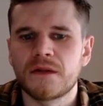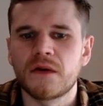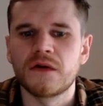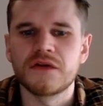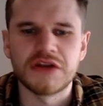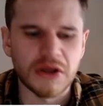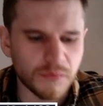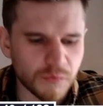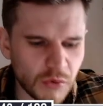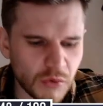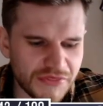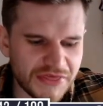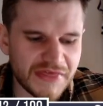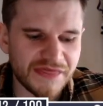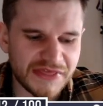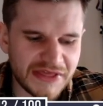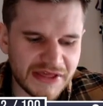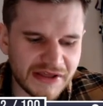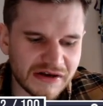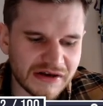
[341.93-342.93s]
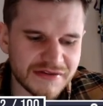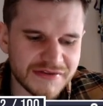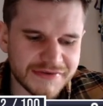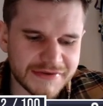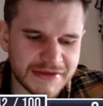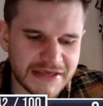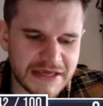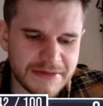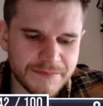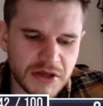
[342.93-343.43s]
you know, with the England
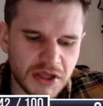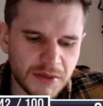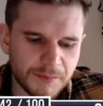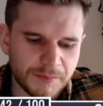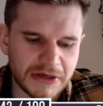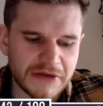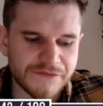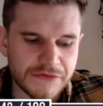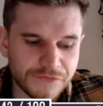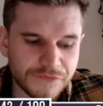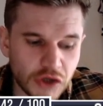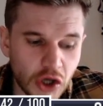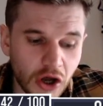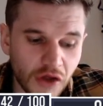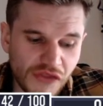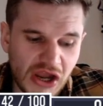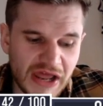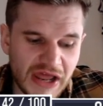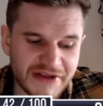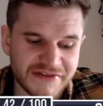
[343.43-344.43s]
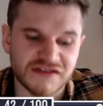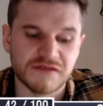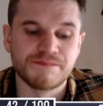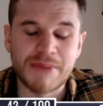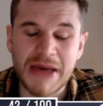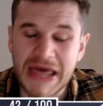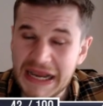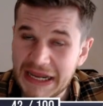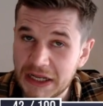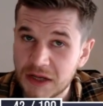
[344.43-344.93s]
team. But if you've got the likes of
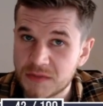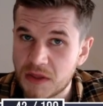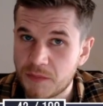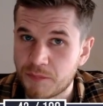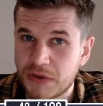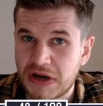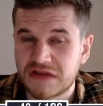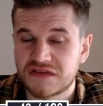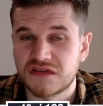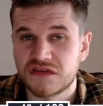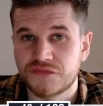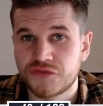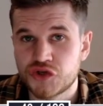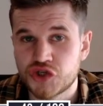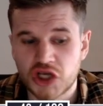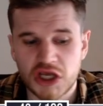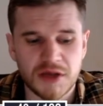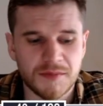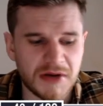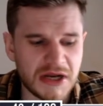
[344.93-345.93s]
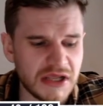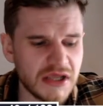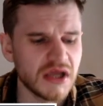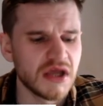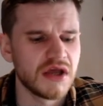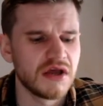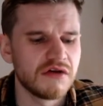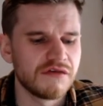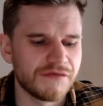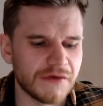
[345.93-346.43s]
Bellingham that presses for Germany,
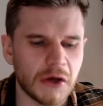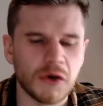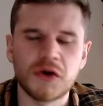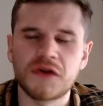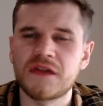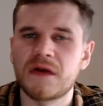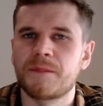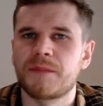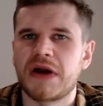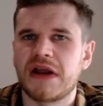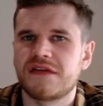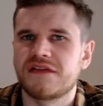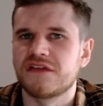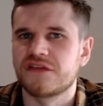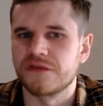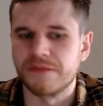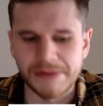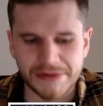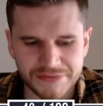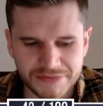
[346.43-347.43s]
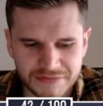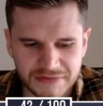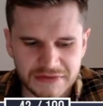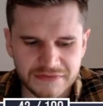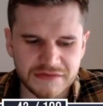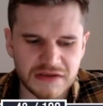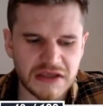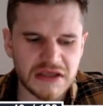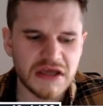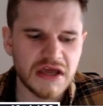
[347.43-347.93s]
Foden that presses for Man
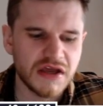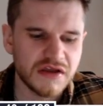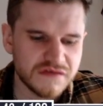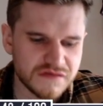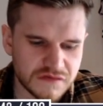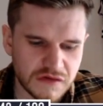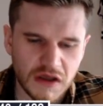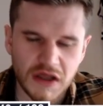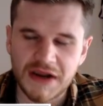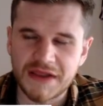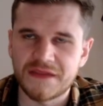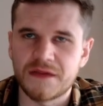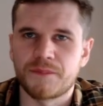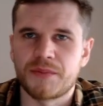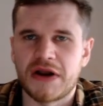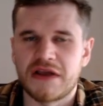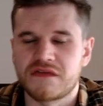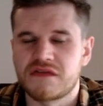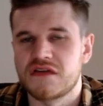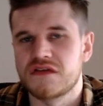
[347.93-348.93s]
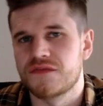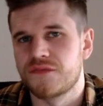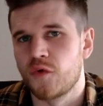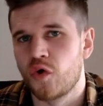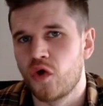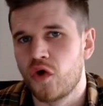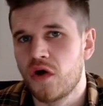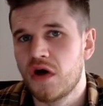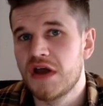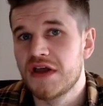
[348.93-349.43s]
City, Sterling that presses
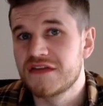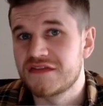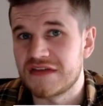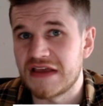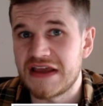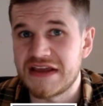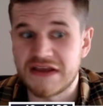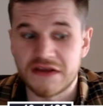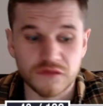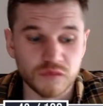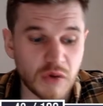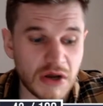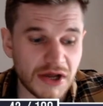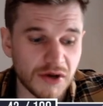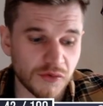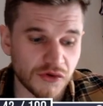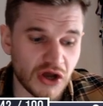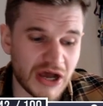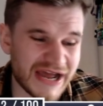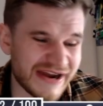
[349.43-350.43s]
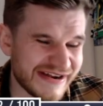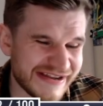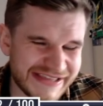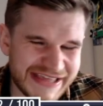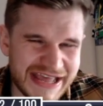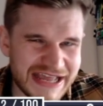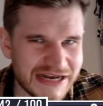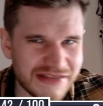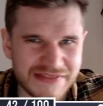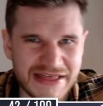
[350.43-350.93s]
for City as well. We've got Harry
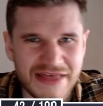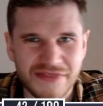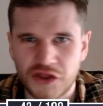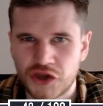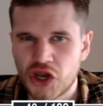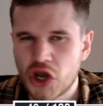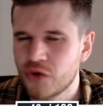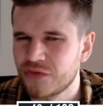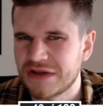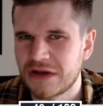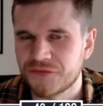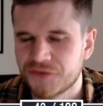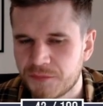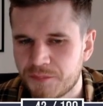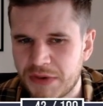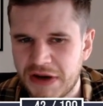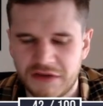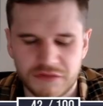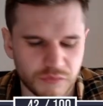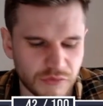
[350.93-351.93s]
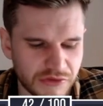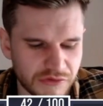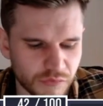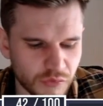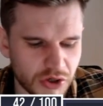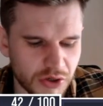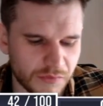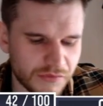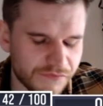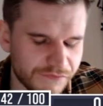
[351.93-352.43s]
Kane in there that knows how to press with his
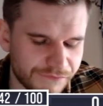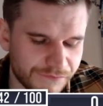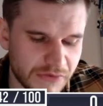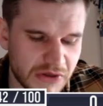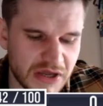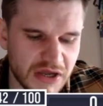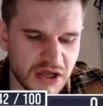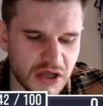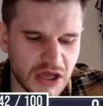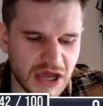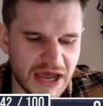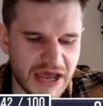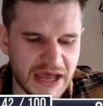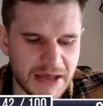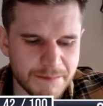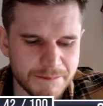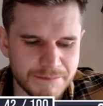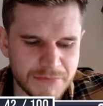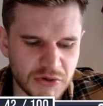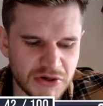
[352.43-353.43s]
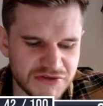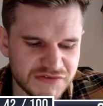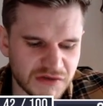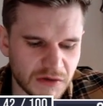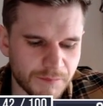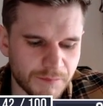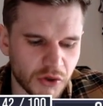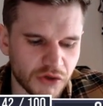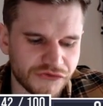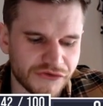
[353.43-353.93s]
work with Maurizio
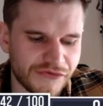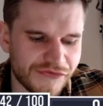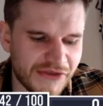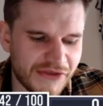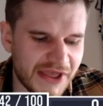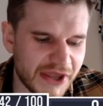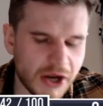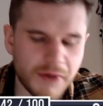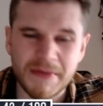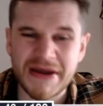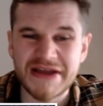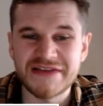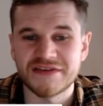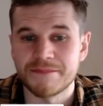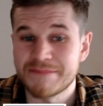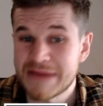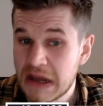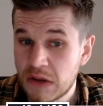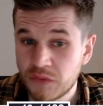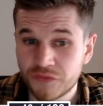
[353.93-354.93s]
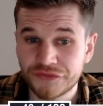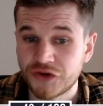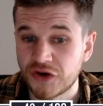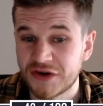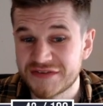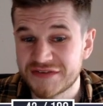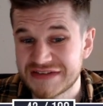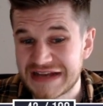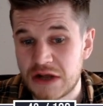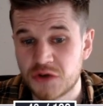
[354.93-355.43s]
Pochettino. Mason Mount's not
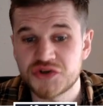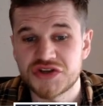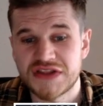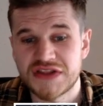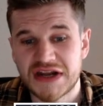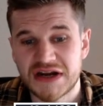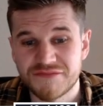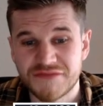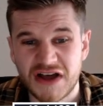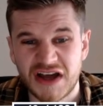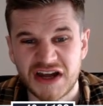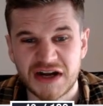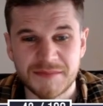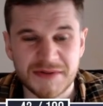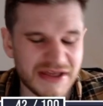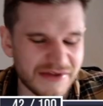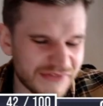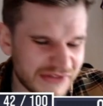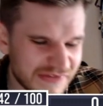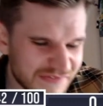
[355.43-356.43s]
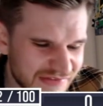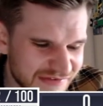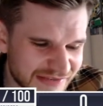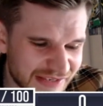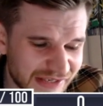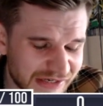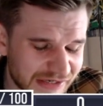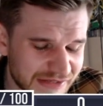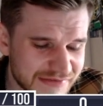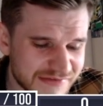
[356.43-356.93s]
a slouch in that environment. I think this
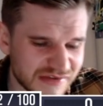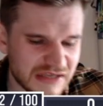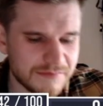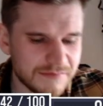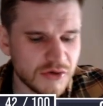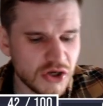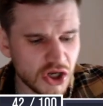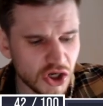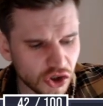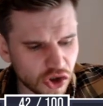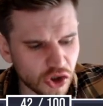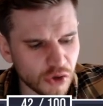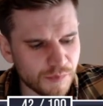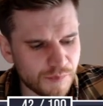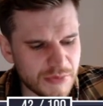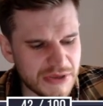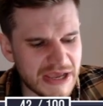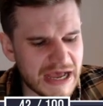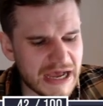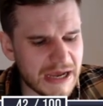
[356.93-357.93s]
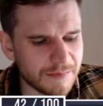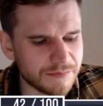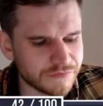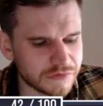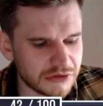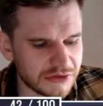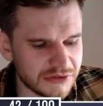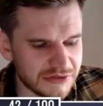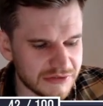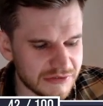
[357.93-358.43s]
England team could be
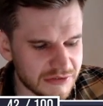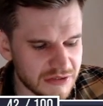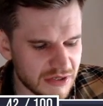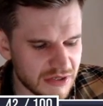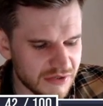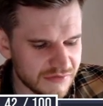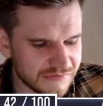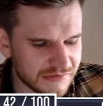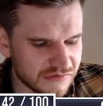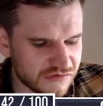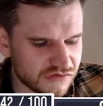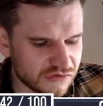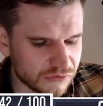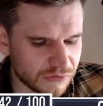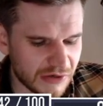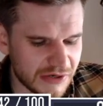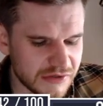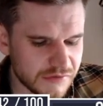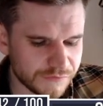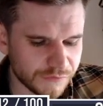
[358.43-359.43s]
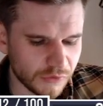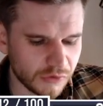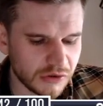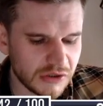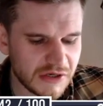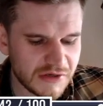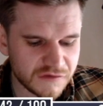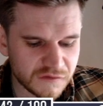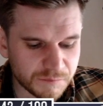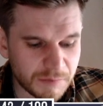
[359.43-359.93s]
absolutely disgraceful,
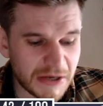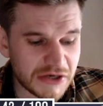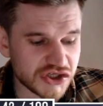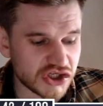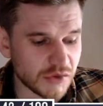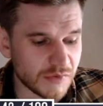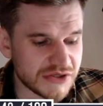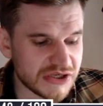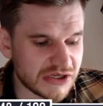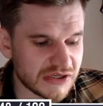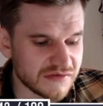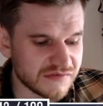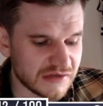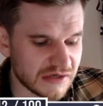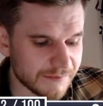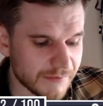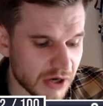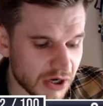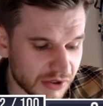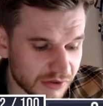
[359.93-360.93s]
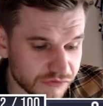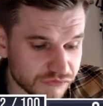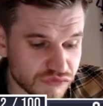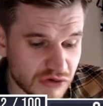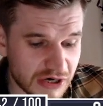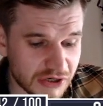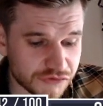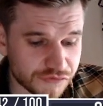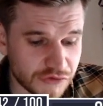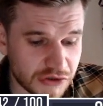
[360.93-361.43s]
especially when you consider Marcus
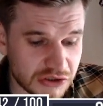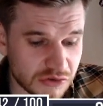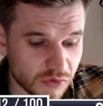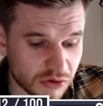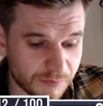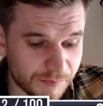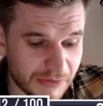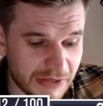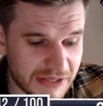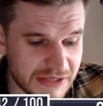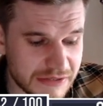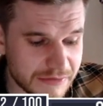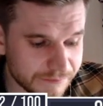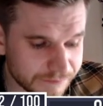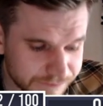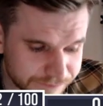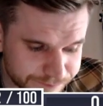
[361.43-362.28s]
Rashford and you want to play